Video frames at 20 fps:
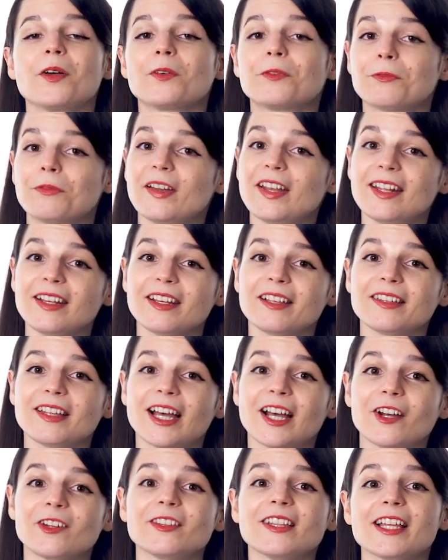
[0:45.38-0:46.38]
Reading
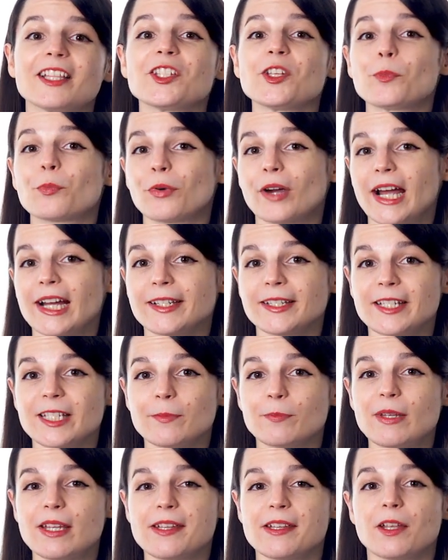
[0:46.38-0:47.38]
aloud lets you practice
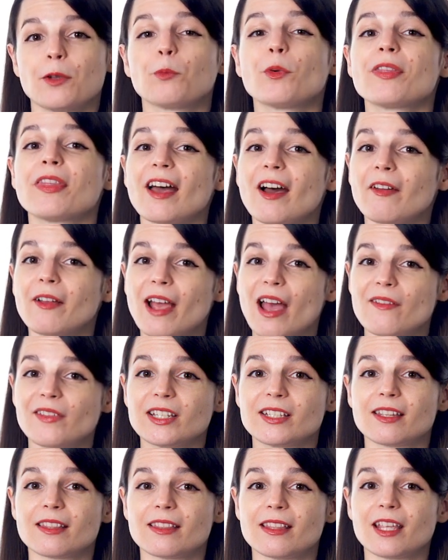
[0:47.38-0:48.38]
speaking without
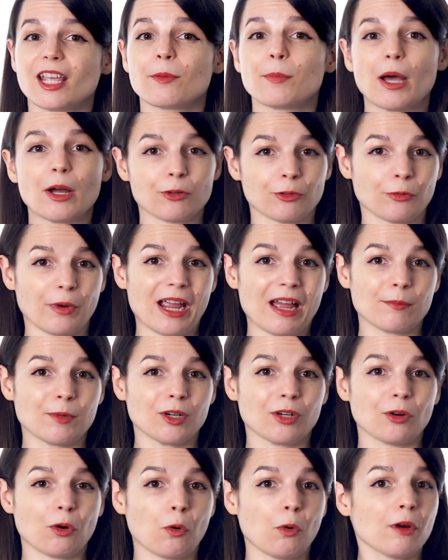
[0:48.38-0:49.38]
having to think about
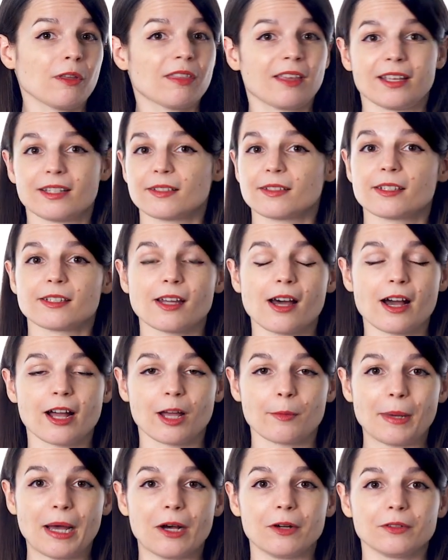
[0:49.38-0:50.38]
grammar or things to talk
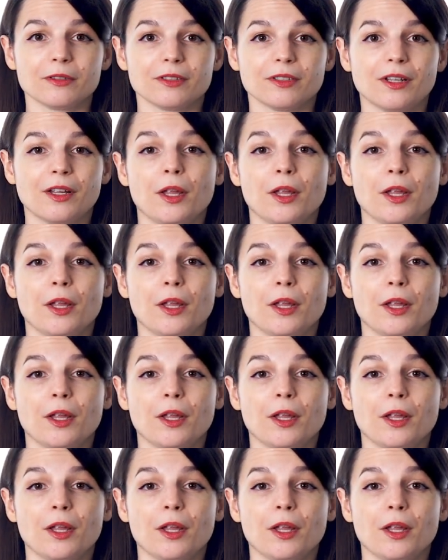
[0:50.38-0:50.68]
about.